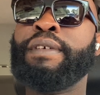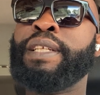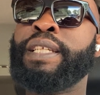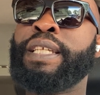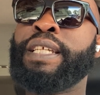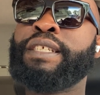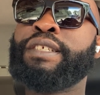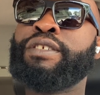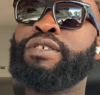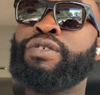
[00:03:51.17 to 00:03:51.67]

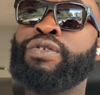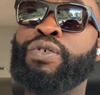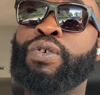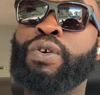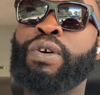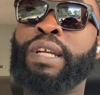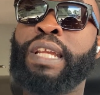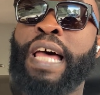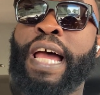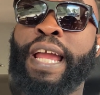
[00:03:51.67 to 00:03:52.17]
This is
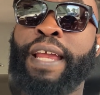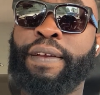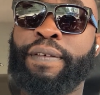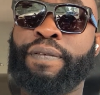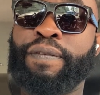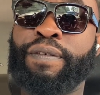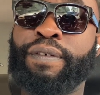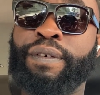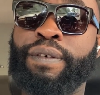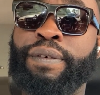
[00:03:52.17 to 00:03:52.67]
your
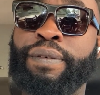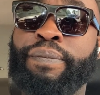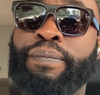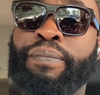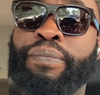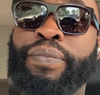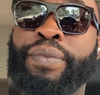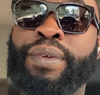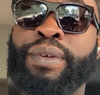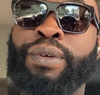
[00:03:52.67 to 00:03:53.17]
life.
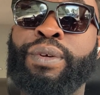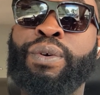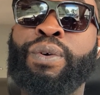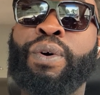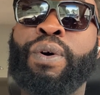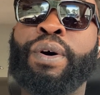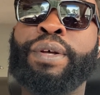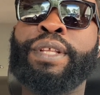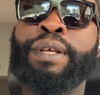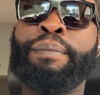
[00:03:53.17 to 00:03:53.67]
You
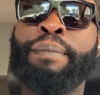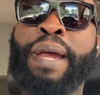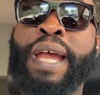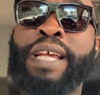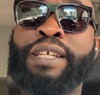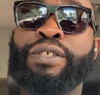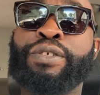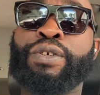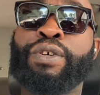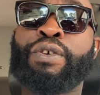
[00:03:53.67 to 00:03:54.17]
are the
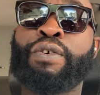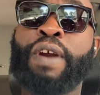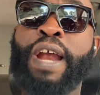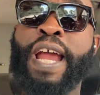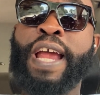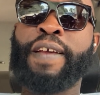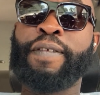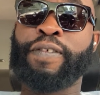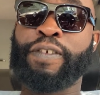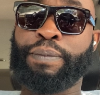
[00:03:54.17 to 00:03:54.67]
master
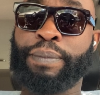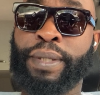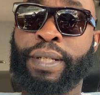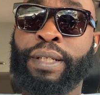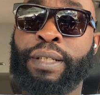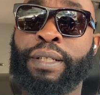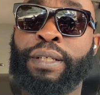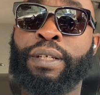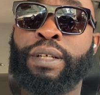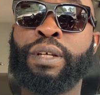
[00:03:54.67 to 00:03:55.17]

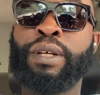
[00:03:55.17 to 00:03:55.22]
craftsman.